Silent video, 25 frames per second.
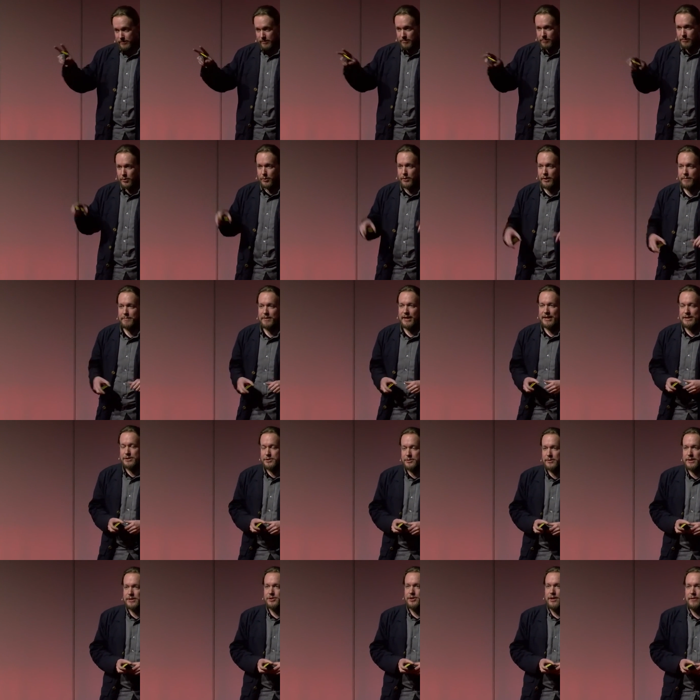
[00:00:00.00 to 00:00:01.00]
put them next
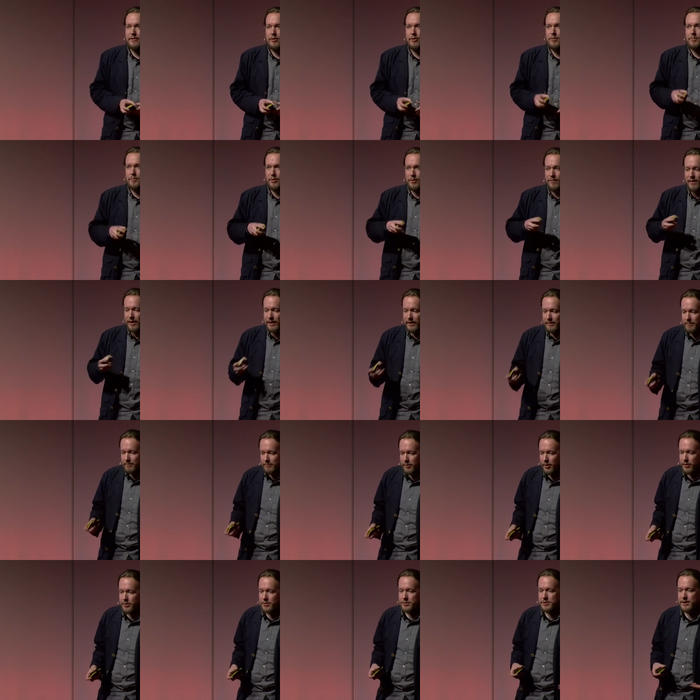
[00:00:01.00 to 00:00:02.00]
to each other,
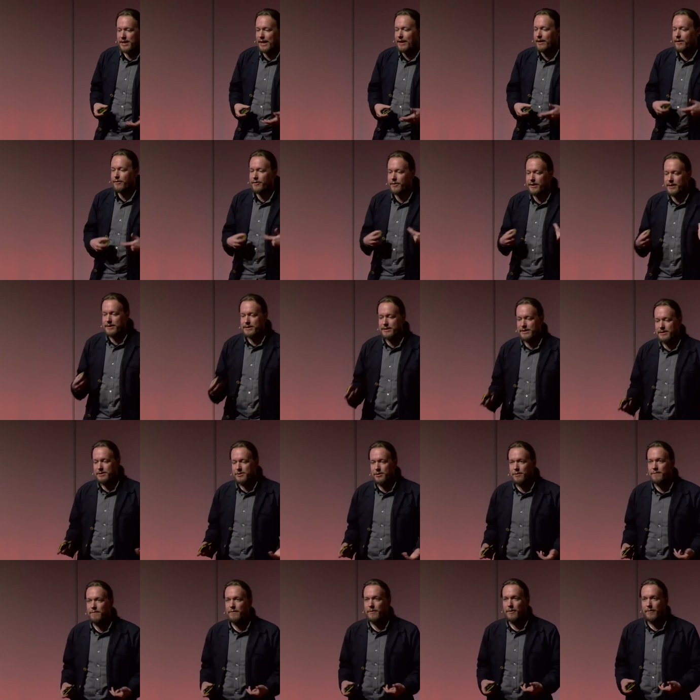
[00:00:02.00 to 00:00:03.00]
produce galleries, and
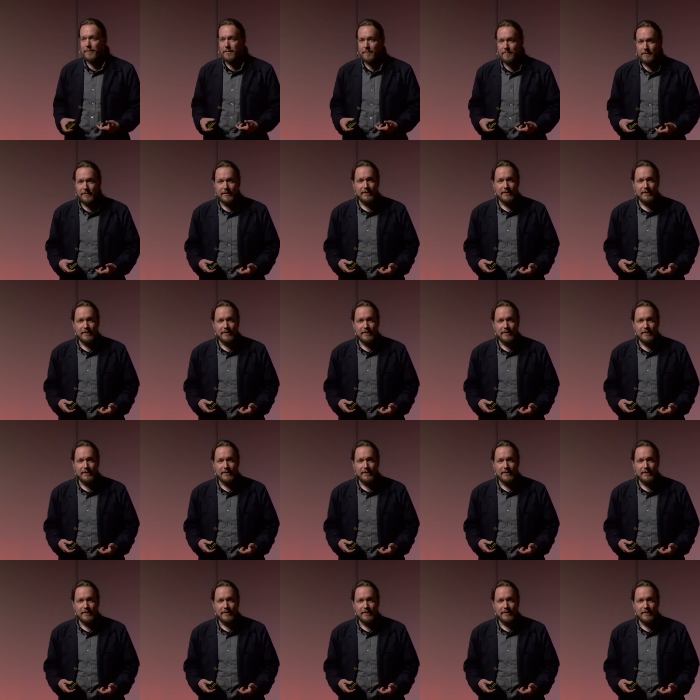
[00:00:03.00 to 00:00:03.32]
so forth.